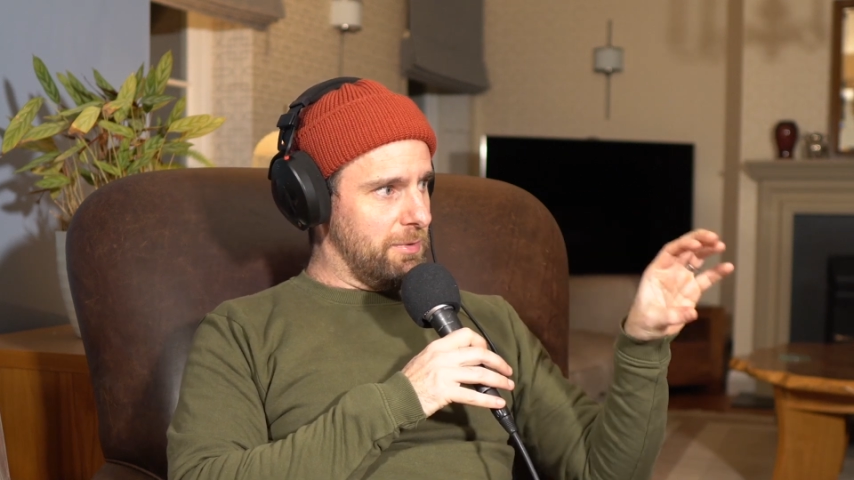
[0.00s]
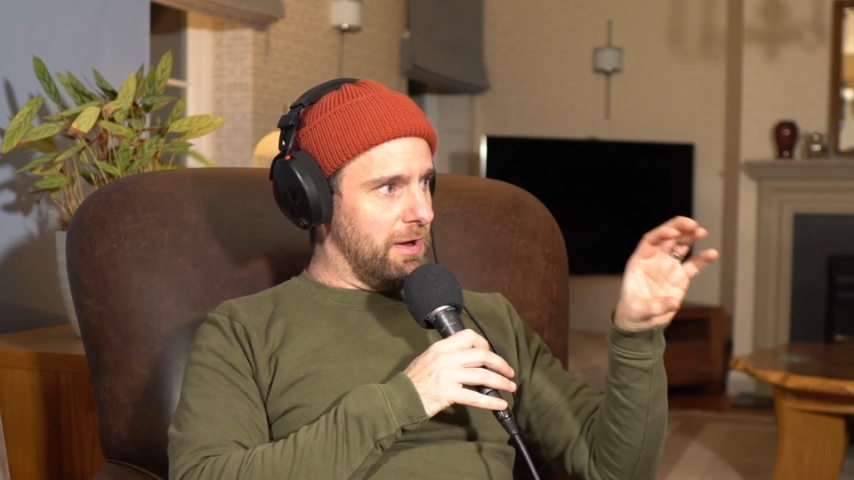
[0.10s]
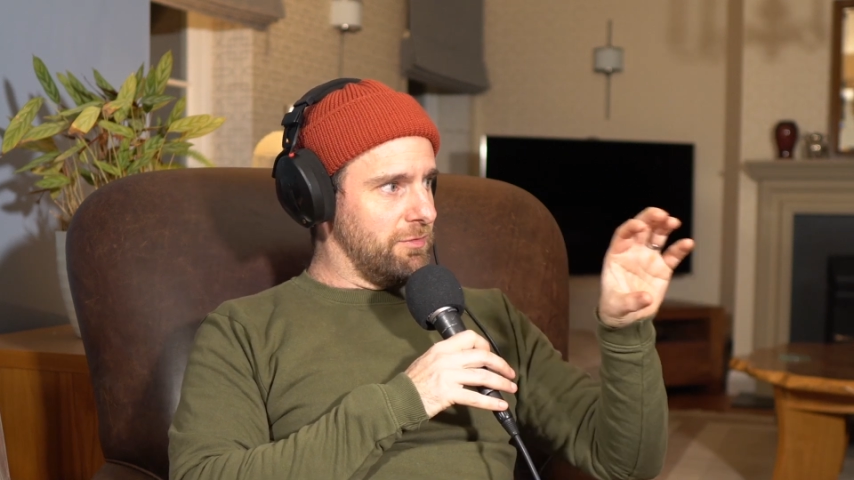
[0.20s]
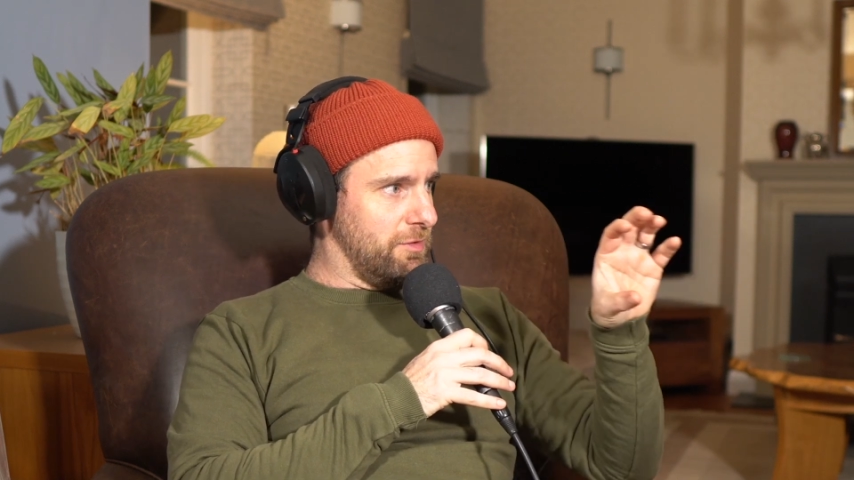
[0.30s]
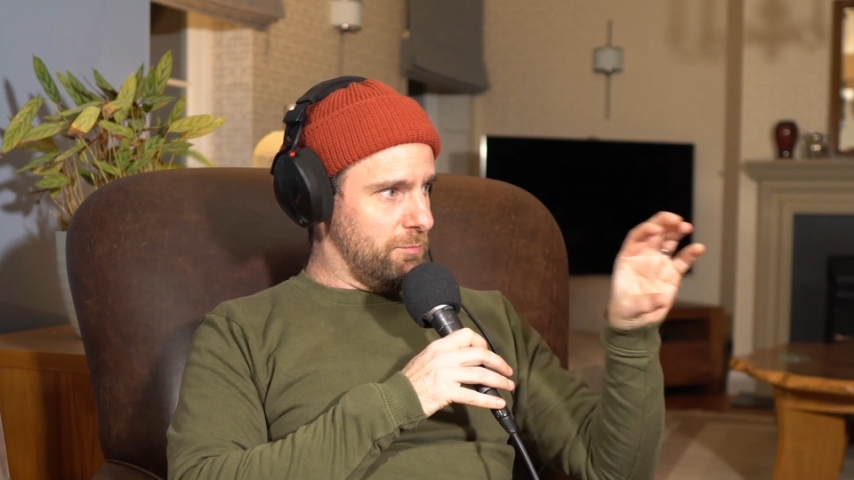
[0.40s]

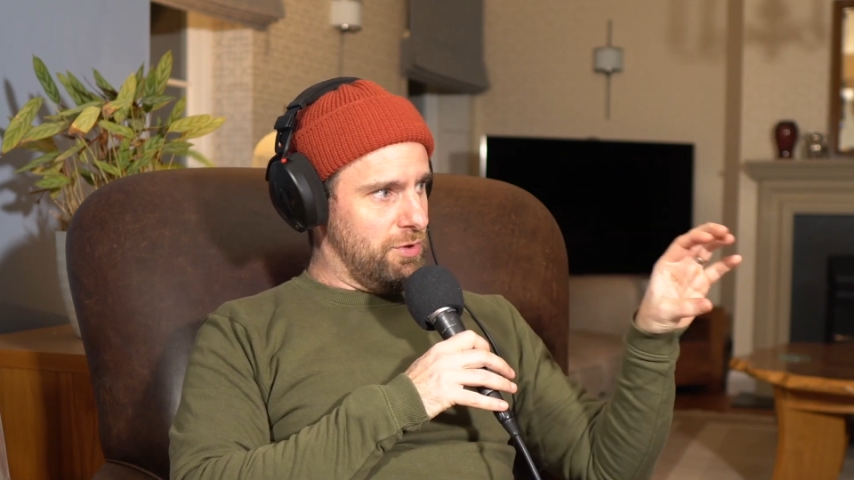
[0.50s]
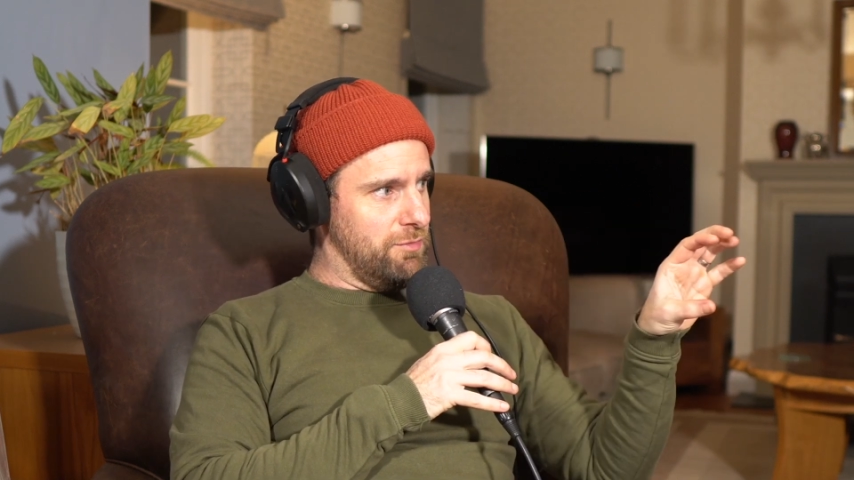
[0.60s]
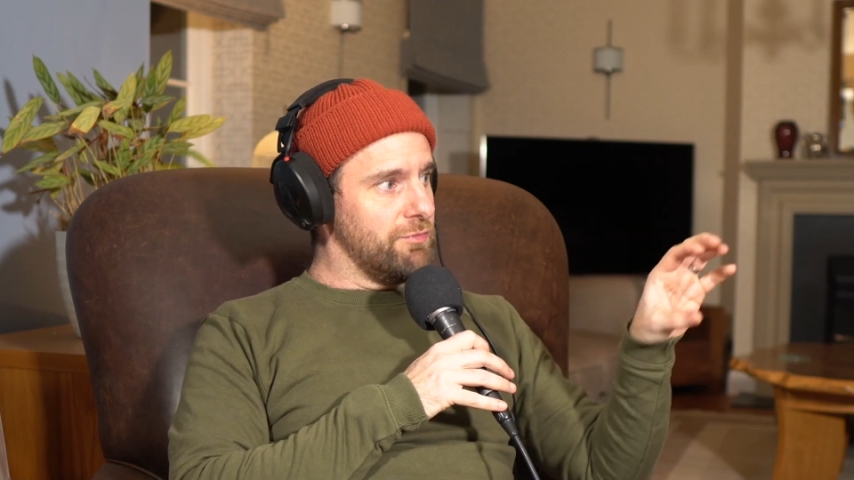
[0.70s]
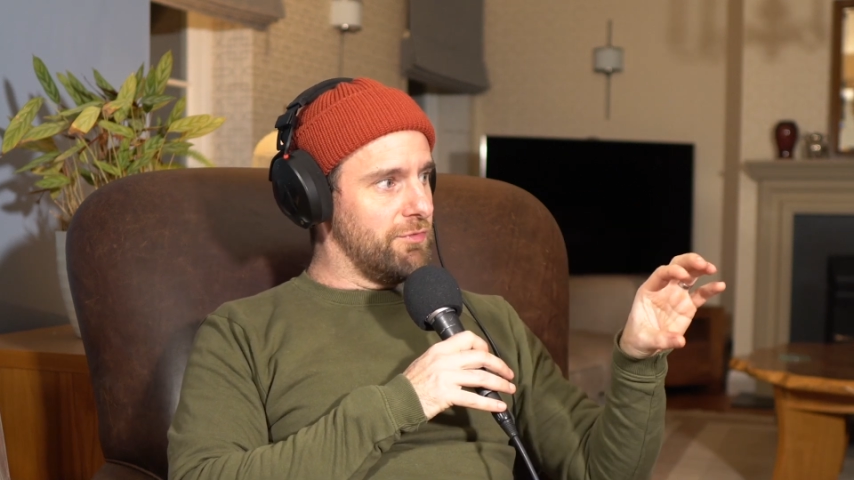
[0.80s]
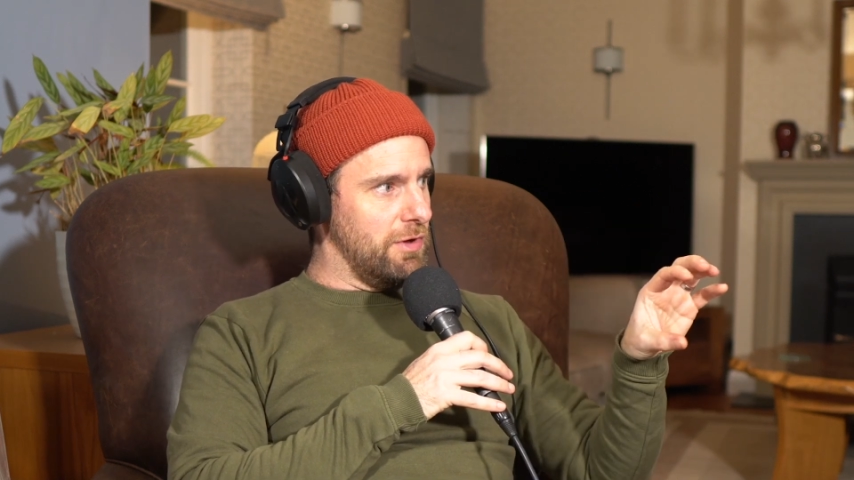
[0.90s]
bikes that's
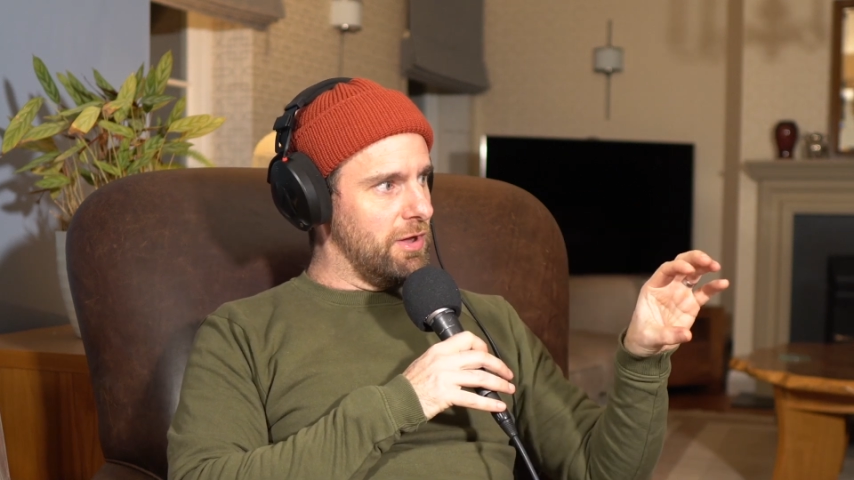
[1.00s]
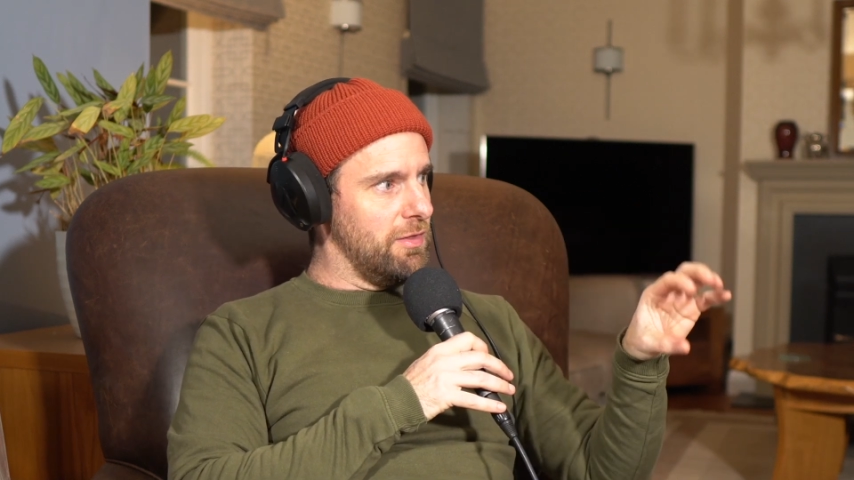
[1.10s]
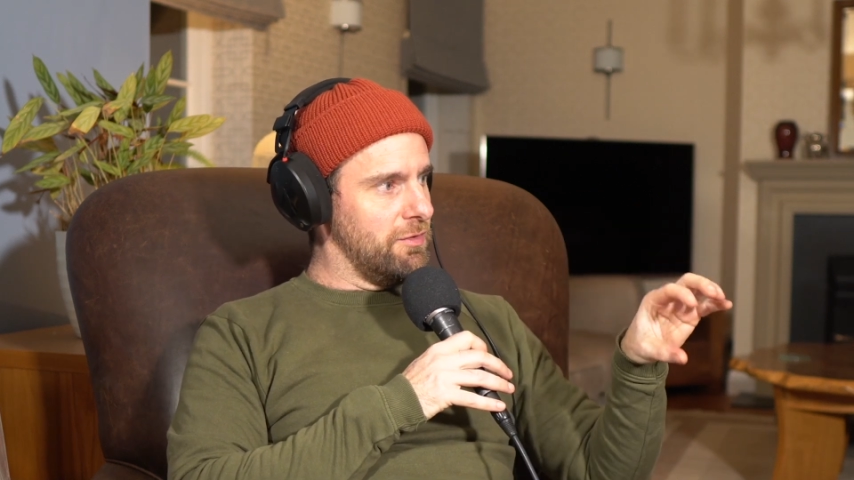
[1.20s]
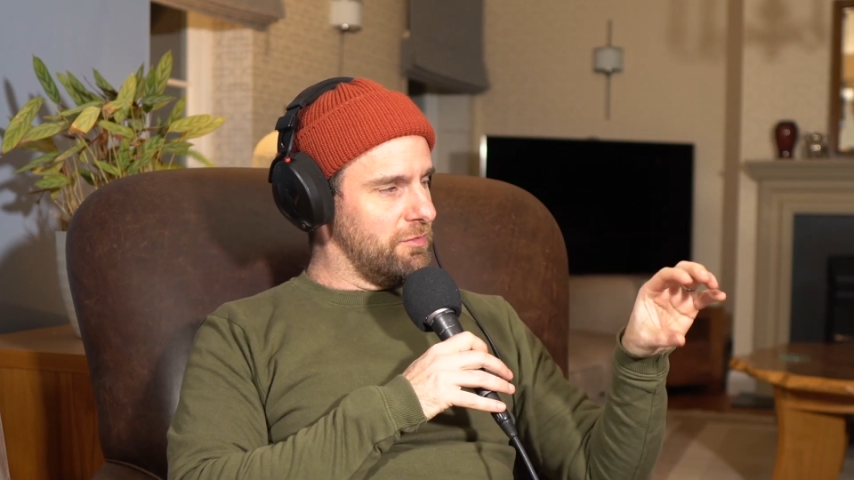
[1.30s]
moved further.